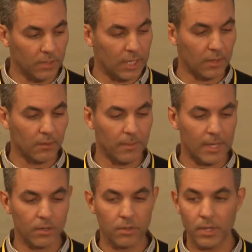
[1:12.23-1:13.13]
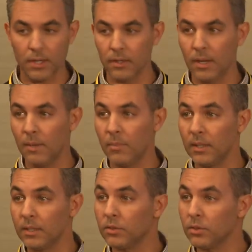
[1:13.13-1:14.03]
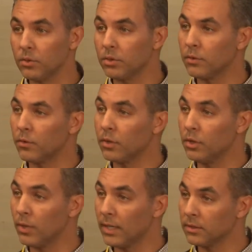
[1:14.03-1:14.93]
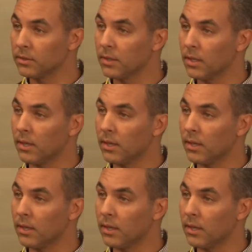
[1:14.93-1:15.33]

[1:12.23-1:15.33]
year of my career building solutions for the U.S.,